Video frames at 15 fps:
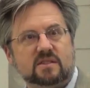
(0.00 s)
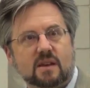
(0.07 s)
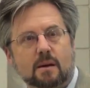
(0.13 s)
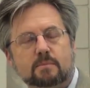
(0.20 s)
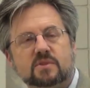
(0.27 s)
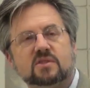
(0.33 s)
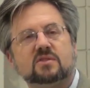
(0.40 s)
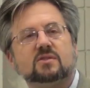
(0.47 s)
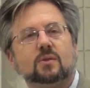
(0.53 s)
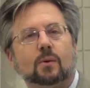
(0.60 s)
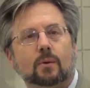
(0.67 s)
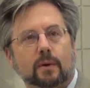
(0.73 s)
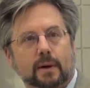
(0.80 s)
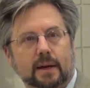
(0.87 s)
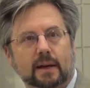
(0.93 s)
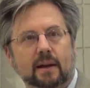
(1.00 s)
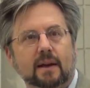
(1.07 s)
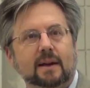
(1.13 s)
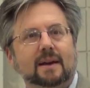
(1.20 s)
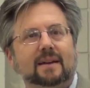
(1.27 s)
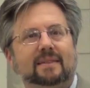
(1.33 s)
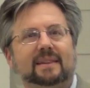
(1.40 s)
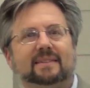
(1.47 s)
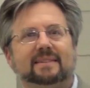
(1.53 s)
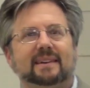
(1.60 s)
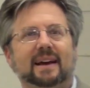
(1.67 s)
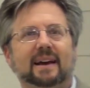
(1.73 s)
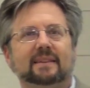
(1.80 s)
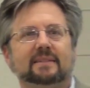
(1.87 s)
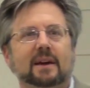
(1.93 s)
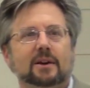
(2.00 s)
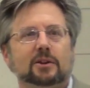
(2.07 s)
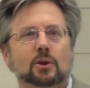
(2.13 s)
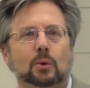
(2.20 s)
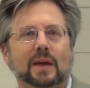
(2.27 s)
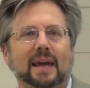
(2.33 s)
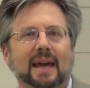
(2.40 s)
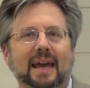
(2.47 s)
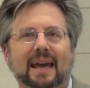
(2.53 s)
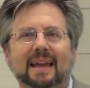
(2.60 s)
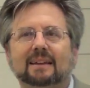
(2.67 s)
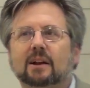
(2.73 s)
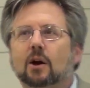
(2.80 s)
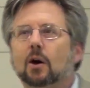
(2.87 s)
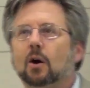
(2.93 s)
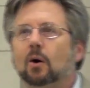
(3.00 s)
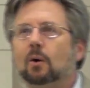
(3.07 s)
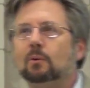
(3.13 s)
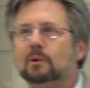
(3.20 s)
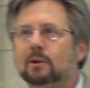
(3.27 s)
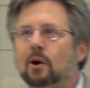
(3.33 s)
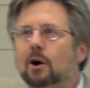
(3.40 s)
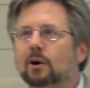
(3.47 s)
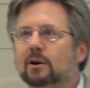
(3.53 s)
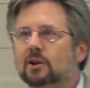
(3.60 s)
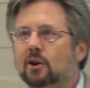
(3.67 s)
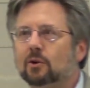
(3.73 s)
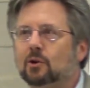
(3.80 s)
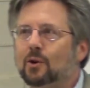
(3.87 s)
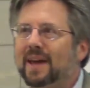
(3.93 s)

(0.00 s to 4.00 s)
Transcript: there's some story that says you can't go long,